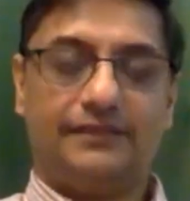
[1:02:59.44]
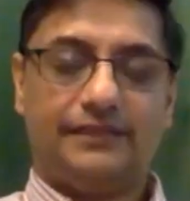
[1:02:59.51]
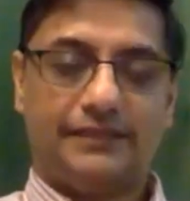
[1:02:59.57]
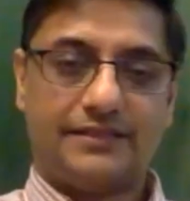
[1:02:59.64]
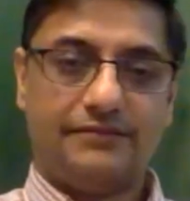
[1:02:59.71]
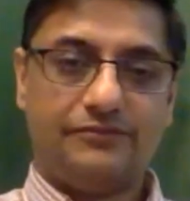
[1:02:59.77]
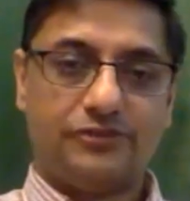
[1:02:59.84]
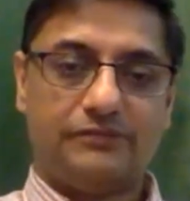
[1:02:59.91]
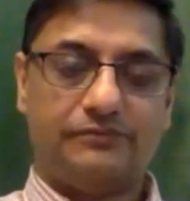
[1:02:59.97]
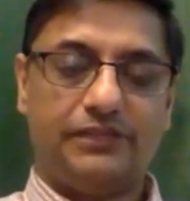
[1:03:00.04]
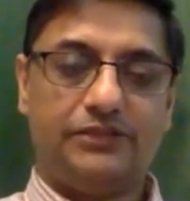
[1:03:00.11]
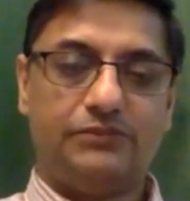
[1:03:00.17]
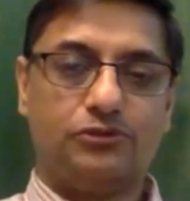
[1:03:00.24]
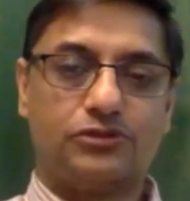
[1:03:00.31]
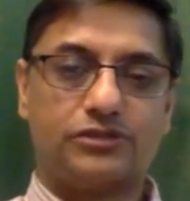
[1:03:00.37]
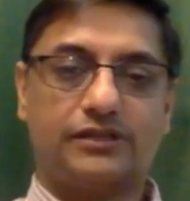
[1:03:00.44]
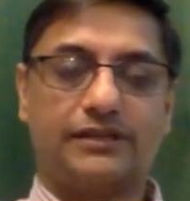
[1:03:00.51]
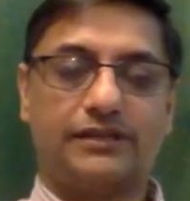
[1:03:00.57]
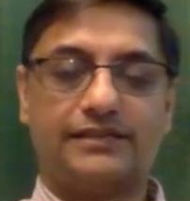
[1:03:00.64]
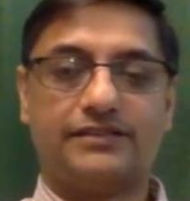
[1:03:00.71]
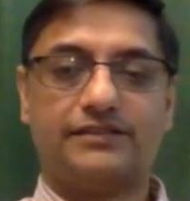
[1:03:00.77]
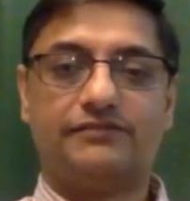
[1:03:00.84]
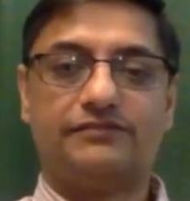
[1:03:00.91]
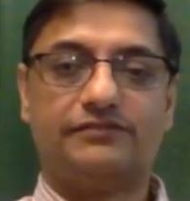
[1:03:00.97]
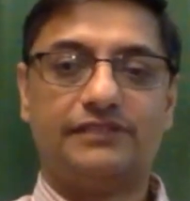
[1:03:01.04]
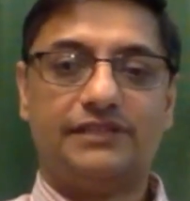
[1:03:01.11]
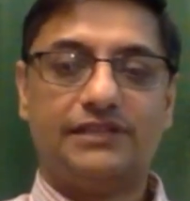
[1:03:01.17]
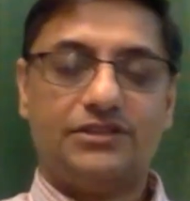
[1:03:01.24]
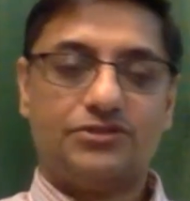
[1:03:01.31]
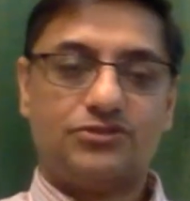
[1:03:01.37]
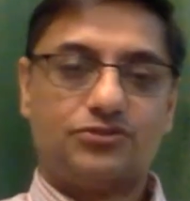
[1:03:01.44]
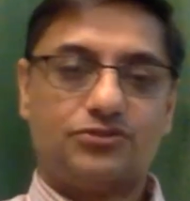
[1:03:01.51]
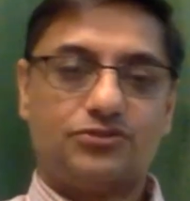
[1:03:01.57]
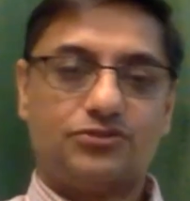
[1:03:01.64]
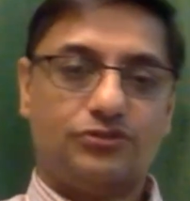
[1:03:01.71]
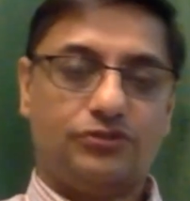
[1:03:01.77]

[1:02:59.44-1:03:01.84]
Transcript: they seem to have been the most aggressive. So,